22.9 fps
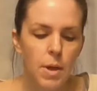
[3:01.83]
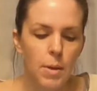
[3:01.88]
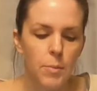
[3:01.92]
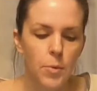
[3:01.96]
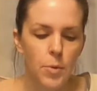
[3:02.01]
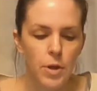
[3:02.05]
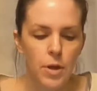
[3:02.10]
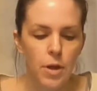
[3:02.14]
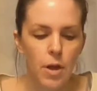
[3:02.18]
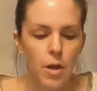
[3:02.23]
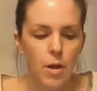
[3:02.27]

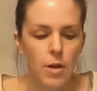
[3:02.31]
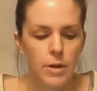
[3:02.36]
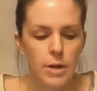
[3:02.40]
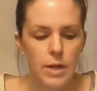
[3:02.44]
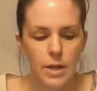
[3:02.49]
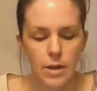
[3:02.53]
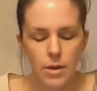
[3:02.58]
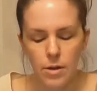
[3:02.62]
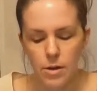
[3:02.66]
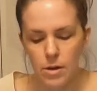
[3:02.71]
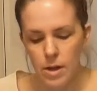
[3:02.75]
memory
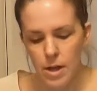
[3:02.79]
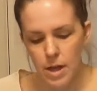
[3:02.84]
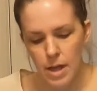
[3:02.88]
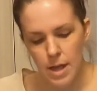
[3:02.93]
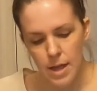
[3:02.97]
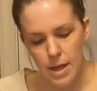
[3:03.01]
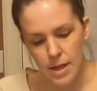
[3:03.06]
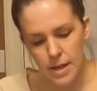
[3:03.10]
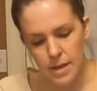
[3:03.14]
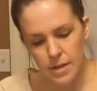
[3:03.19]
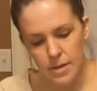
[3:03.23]
card here.
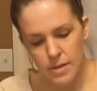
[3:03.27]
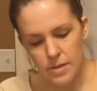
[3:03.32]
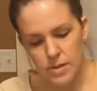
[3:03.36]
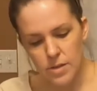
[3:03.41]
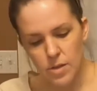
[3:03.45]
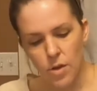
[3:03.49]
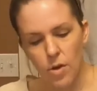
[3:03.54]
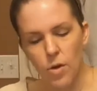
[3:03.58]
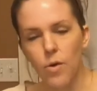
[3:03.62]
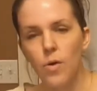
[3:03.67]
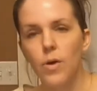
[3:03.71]

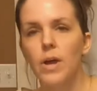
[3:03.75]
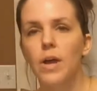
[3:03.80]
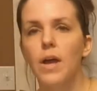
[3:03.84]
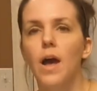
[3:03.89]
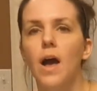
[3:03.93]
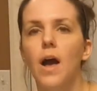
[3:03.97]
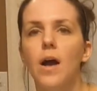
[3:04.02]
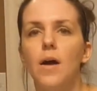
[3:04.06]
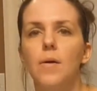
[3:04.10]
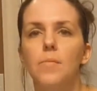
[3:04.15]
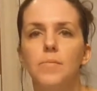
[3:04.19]
So
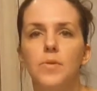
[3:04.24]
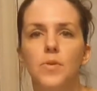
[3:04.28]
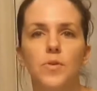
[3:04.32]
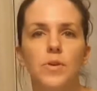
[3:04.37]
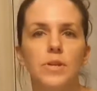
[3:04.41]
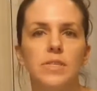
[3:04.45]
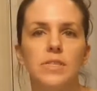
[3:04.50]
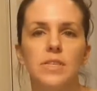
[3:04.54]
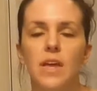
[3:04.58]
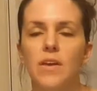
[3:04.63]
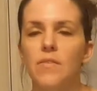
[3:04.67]

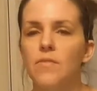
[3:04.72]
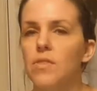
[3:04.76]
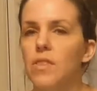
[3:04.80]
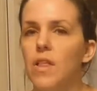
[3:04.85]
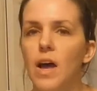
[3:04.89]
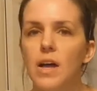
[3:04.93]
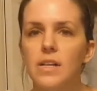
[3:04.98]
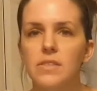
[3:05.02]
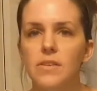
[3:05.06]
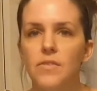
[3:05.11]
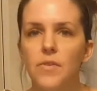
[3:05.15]
you could
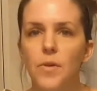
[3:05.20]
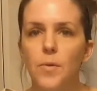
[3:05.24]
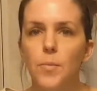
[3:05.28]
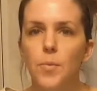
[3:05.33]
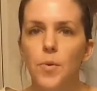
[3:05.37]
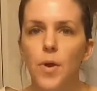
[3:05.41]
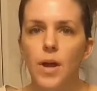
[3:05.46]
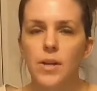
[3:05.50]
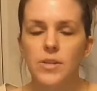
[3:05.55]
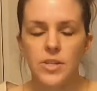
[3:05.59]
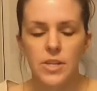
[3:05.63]
save lots of
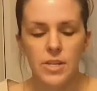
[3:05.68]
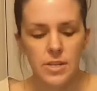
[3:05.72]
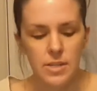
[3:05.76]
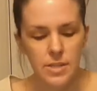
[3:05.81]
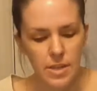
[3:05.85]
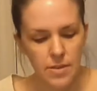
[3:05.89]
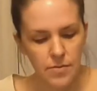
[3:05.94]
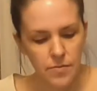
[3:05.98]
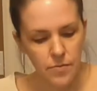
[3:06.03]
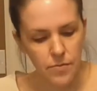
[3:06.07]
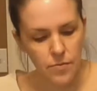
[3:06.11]
your
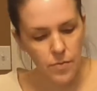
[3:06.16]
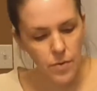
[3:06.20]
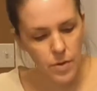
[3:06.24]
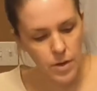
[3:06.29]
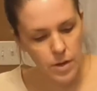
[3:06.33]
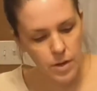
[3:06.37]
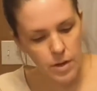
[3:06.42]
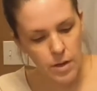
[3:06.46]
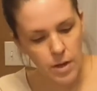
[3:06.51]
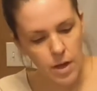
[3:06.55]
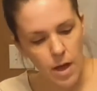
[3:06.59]
projects
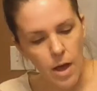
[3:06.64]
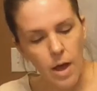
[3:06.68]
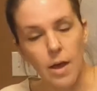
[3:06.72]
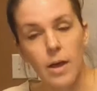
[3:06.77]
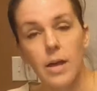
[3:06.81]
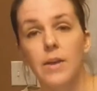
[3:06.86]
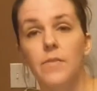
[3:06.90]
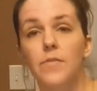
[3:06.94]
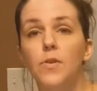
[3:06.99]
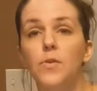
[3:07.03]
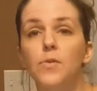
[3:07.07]

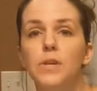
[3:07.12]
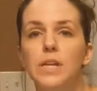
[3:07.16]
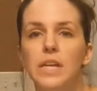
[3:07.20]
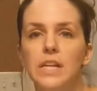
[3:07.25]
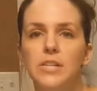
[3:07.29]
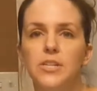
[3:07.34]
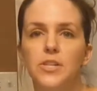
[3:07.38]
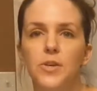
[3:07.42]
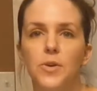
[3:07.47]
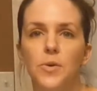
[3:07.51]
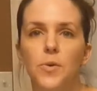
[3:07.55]
if you
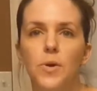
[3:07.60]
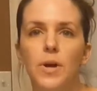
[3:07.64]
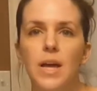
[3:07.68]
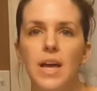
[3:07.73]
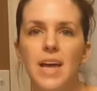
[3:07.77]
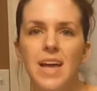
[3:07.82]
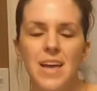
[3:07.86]
need to.